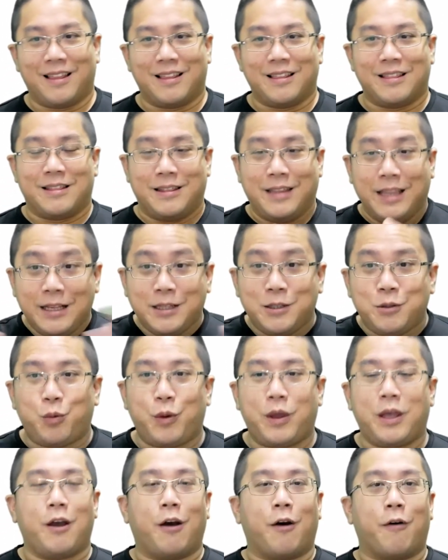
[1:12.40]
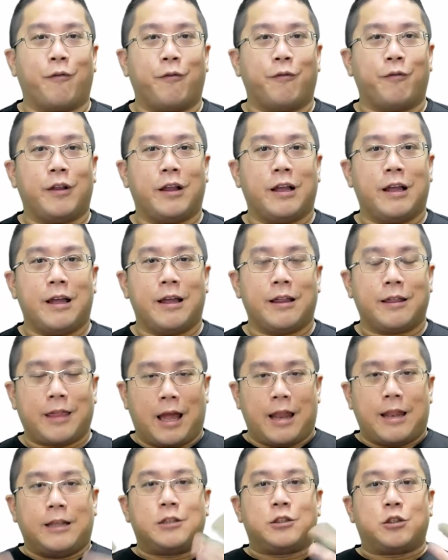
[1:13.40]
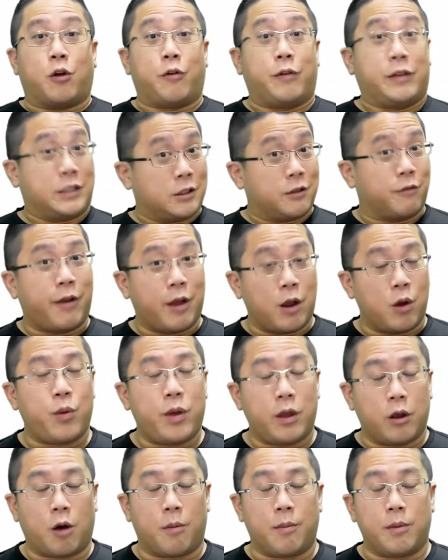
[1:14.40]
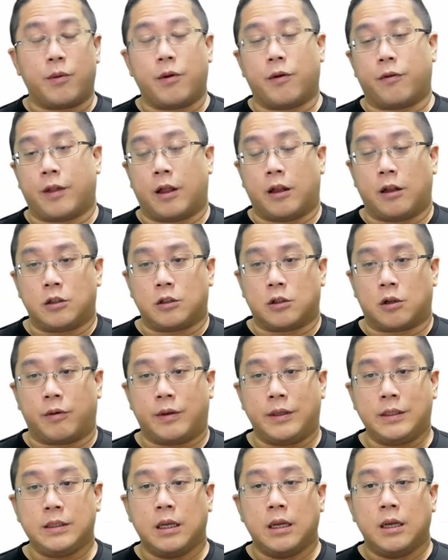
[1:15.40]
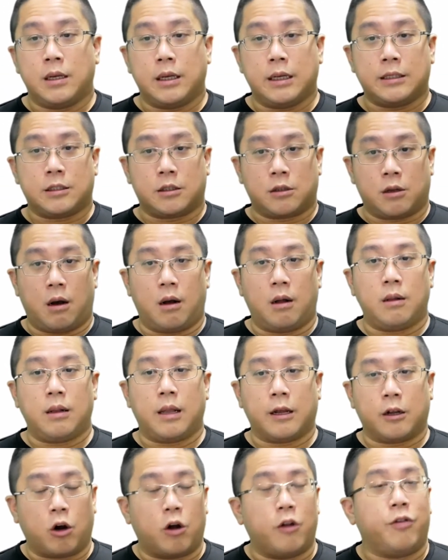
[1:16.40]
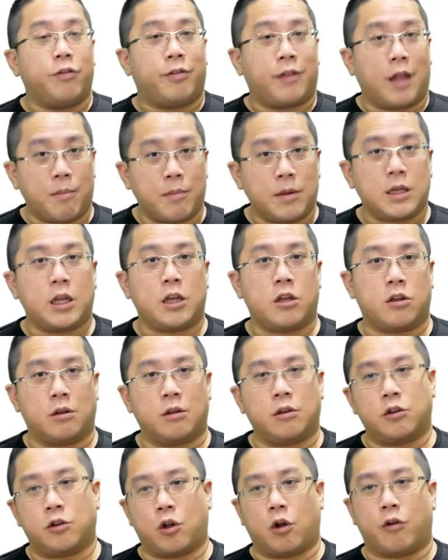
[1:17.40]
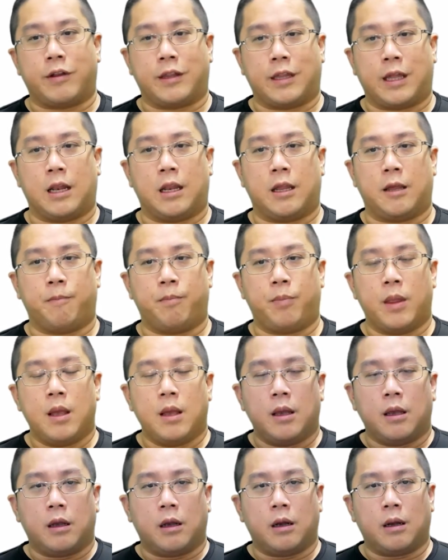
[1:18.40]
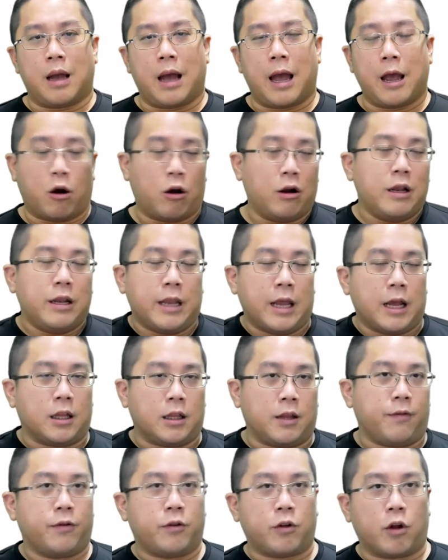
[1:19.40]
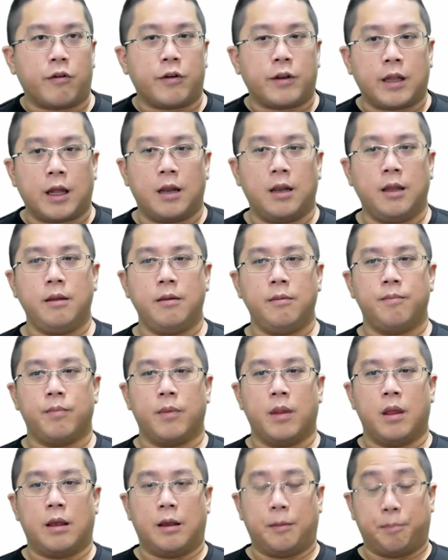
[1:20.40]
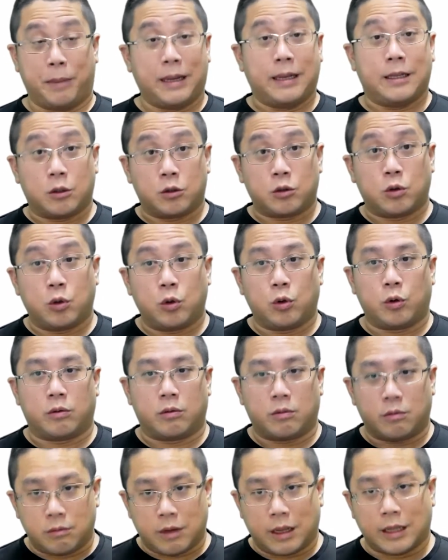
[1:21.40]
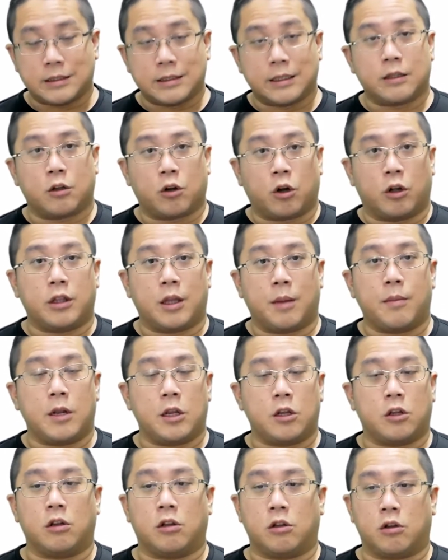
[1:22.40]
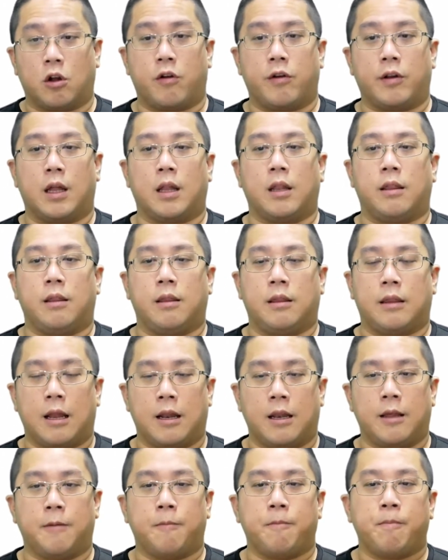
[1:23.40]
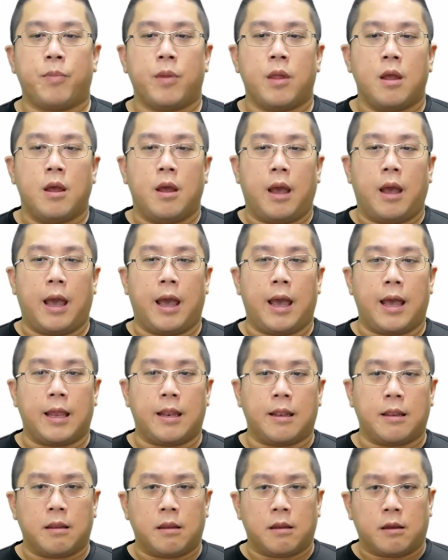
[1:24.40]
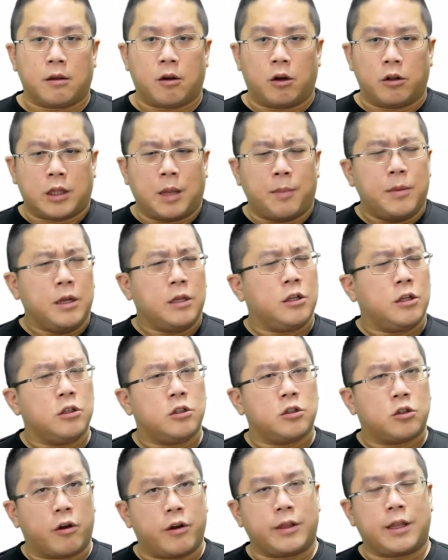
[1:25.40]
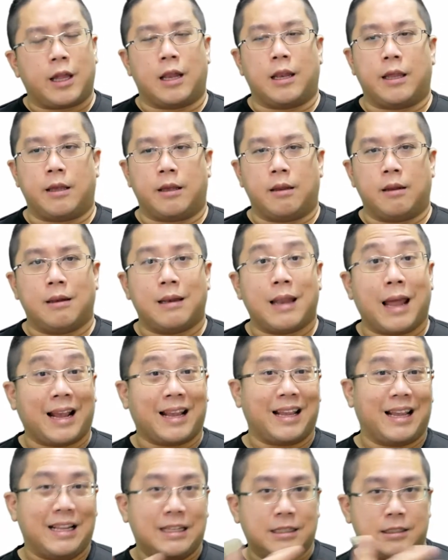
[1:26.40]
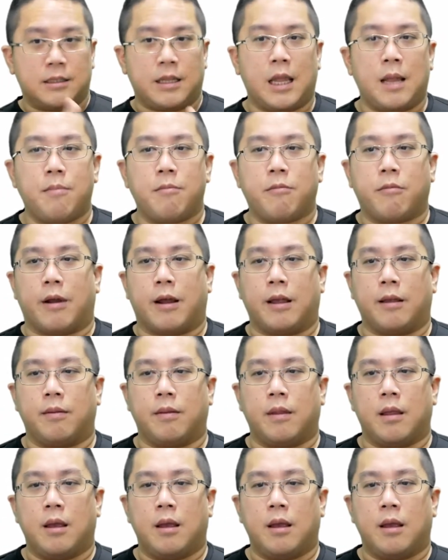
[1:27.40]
this way of telling stories is a very, very common way of telling stories. It's called a contamination storytelling. I call it negative storytelling, but it's also known as contamination storytelling. And contamination storytelling, like its name, right?